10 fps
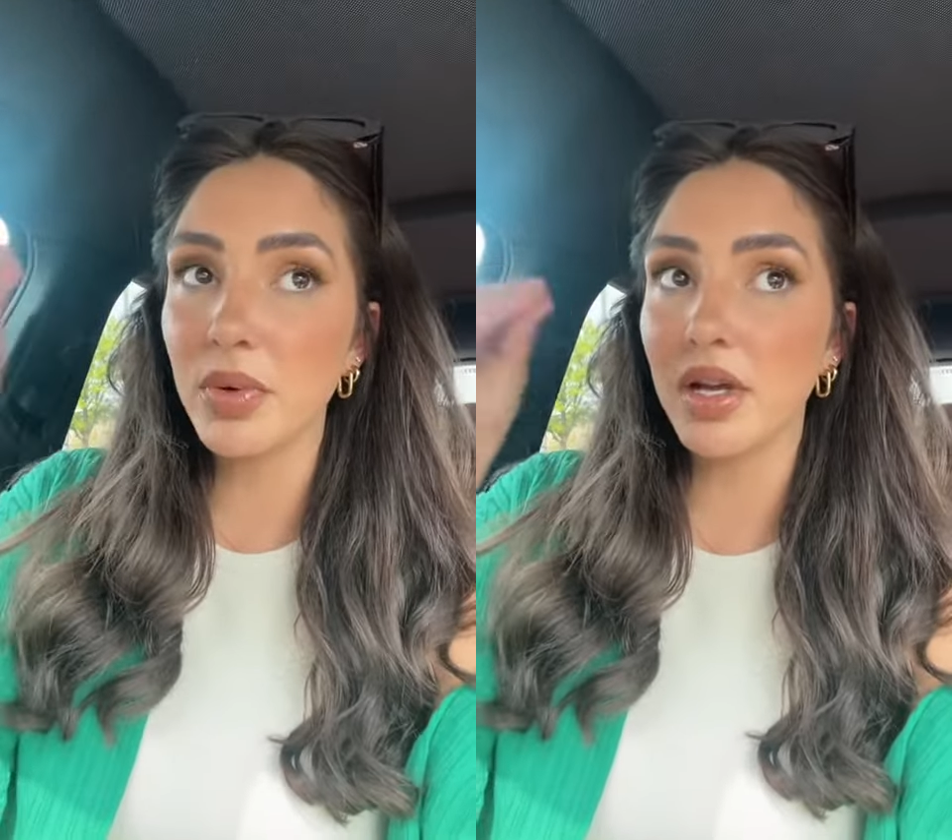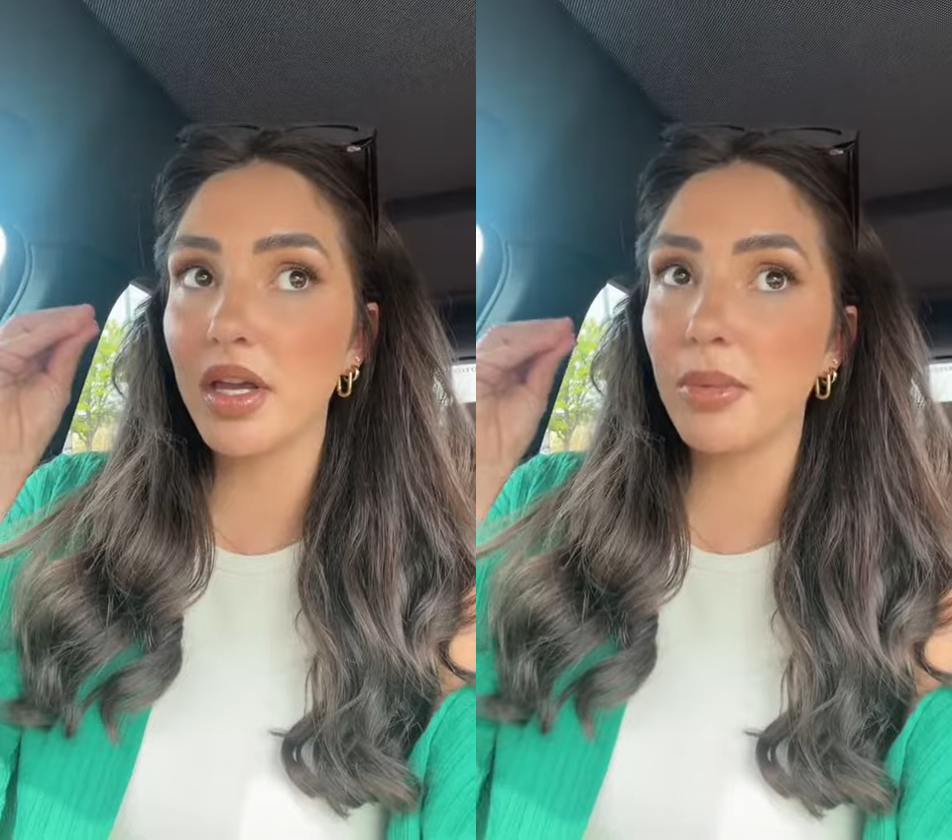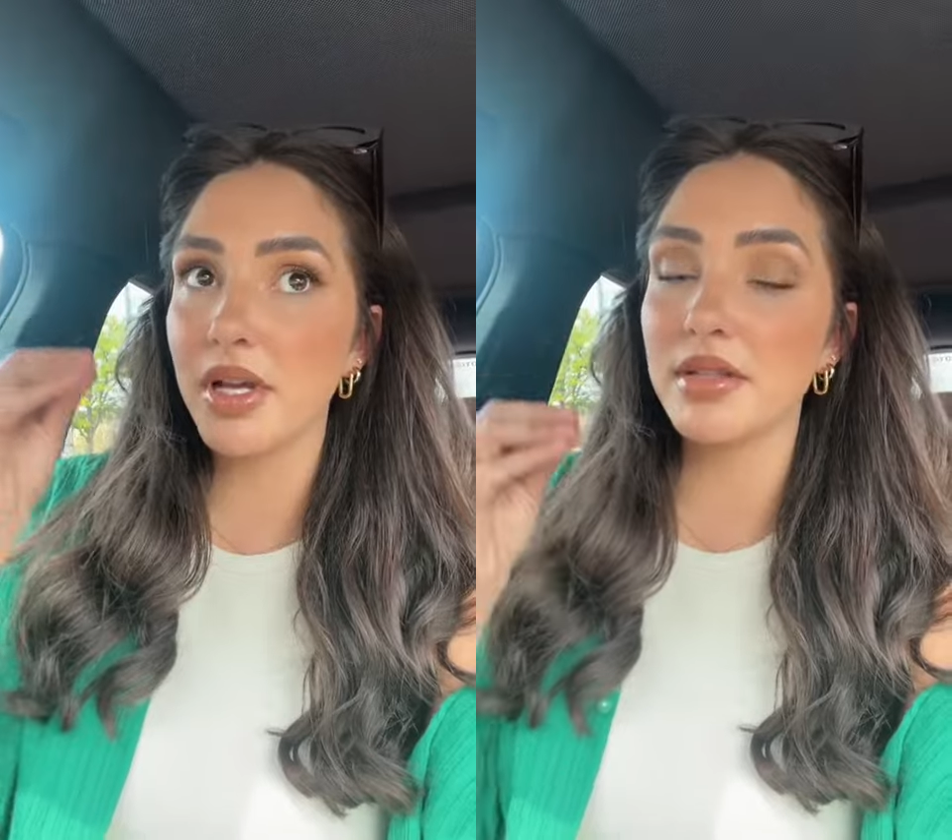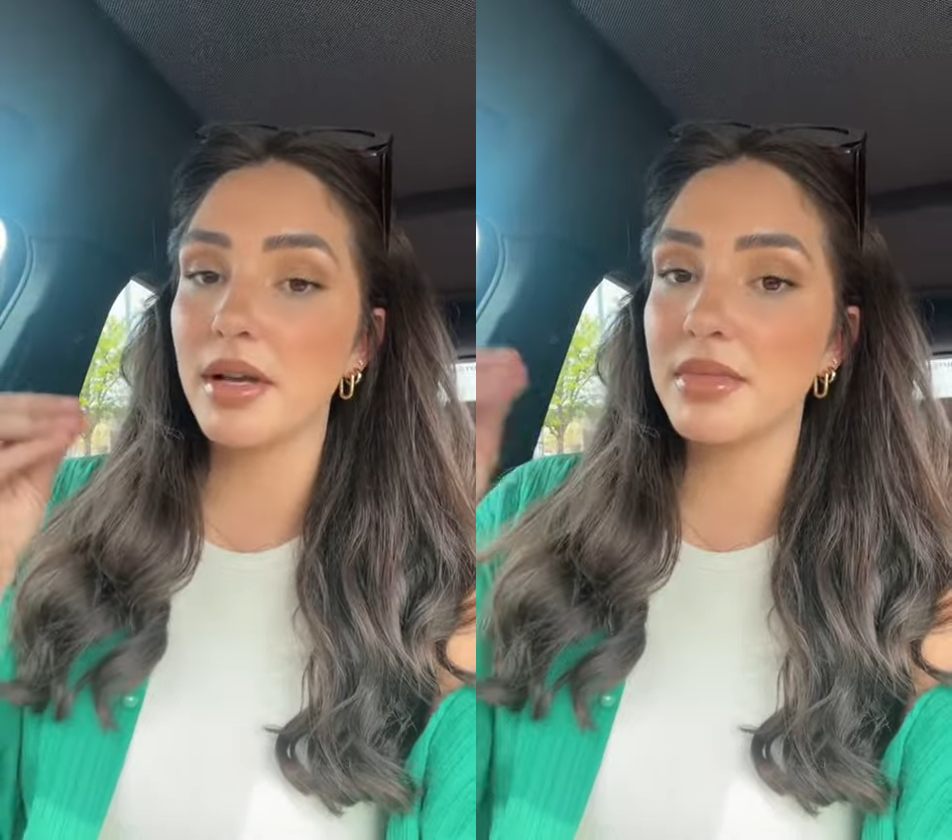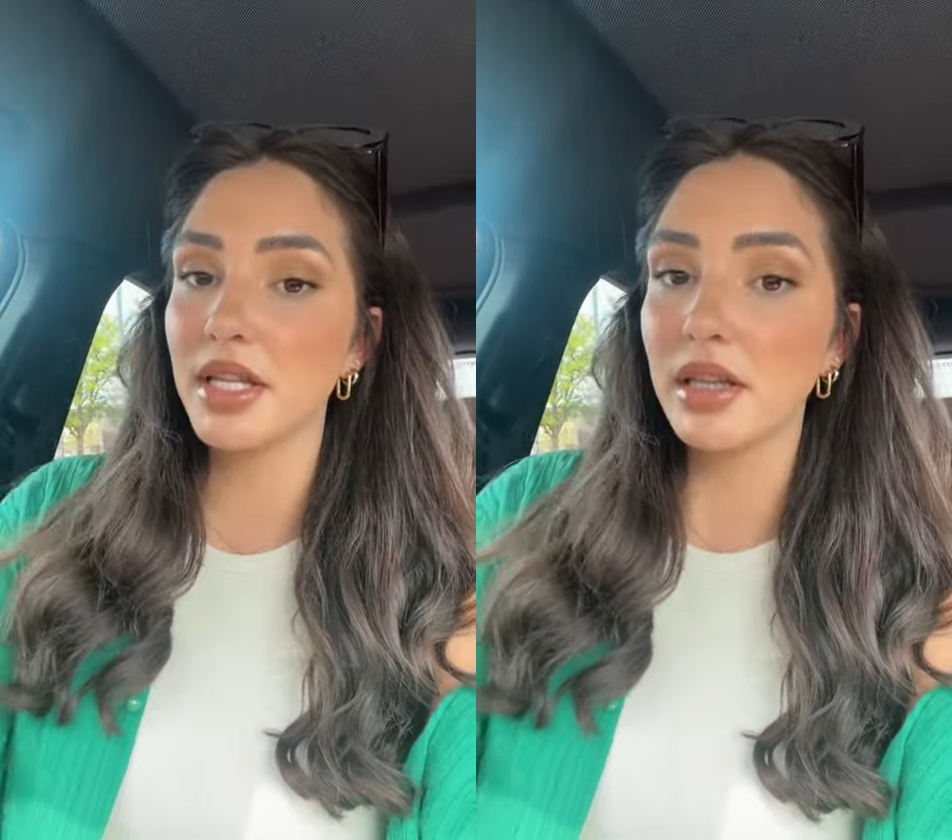where the appraisal
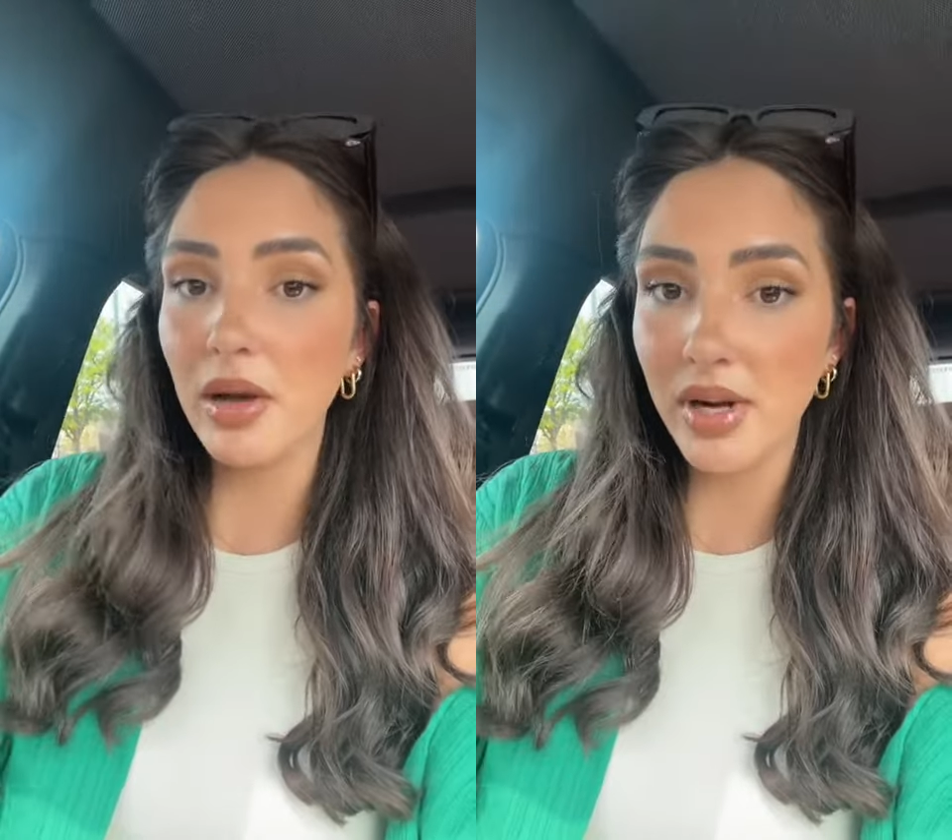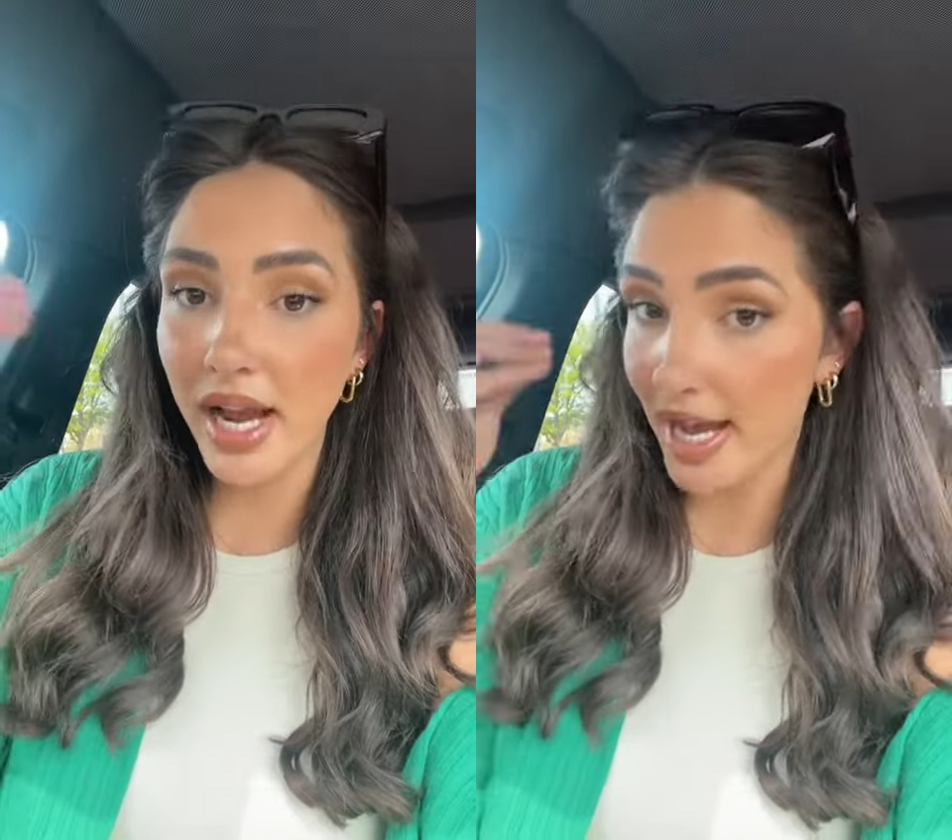comes in low and I